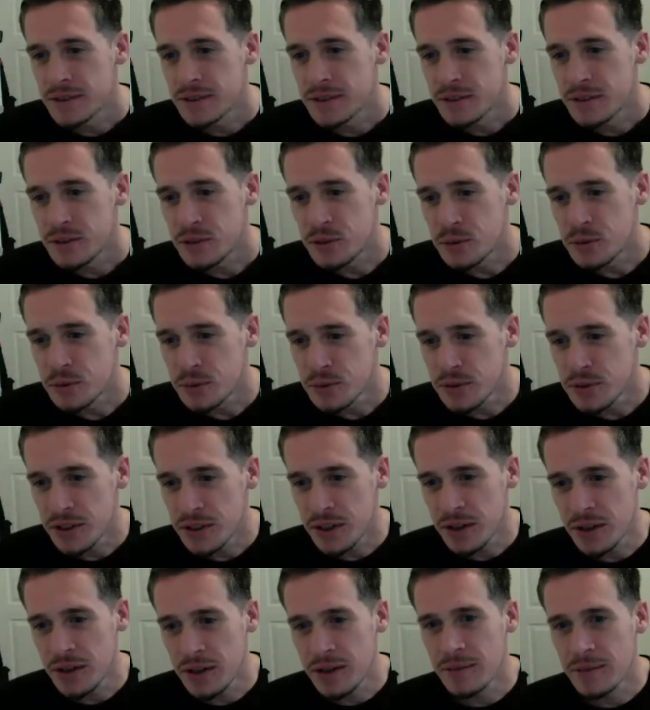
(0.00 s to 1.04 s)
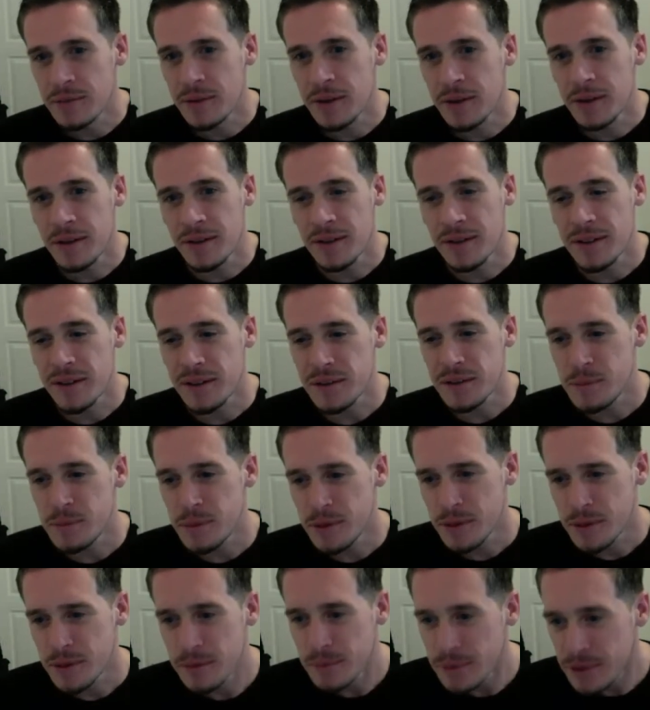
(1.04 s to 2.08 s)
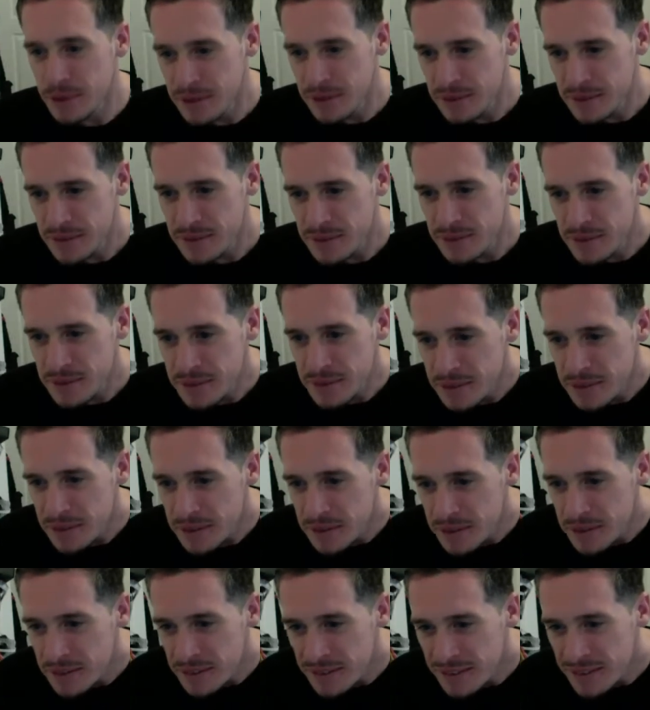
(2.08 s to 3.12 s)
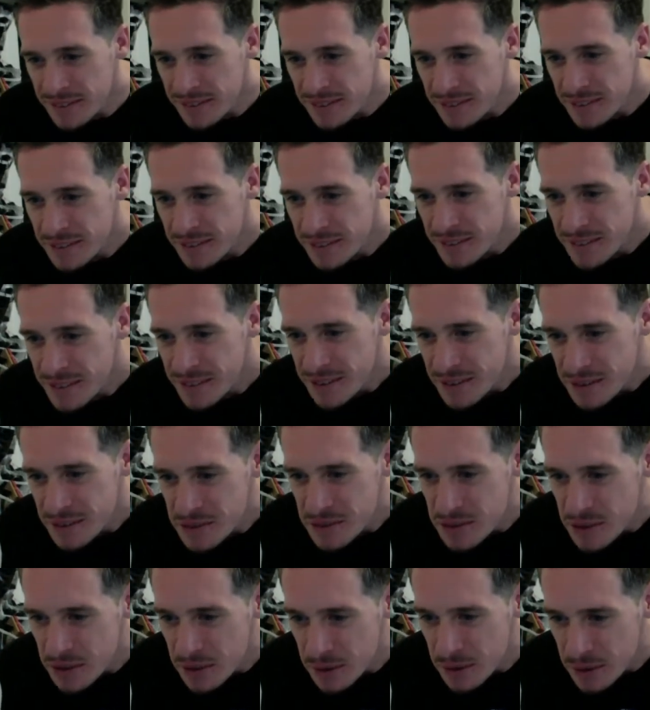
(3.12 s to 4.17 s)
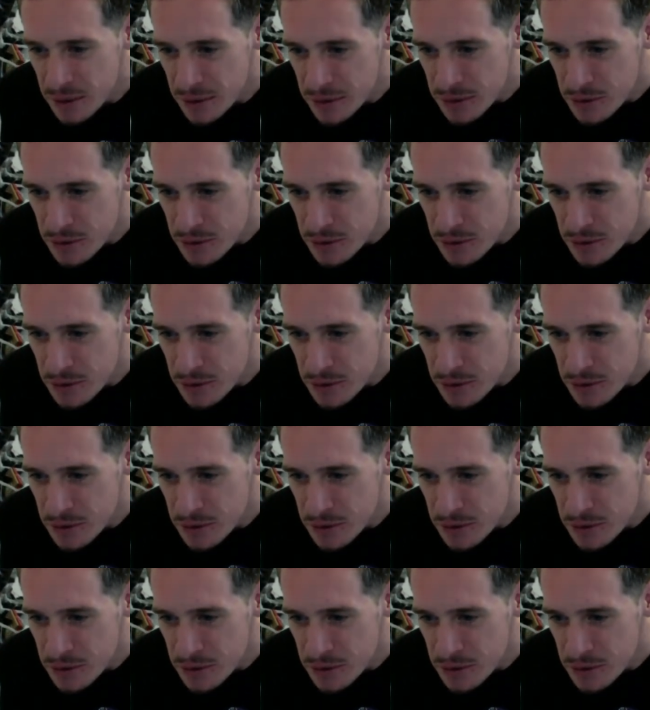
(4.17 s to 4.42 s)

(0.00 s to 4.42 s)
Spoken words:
Jewel Tom, how you been, man? You said I like the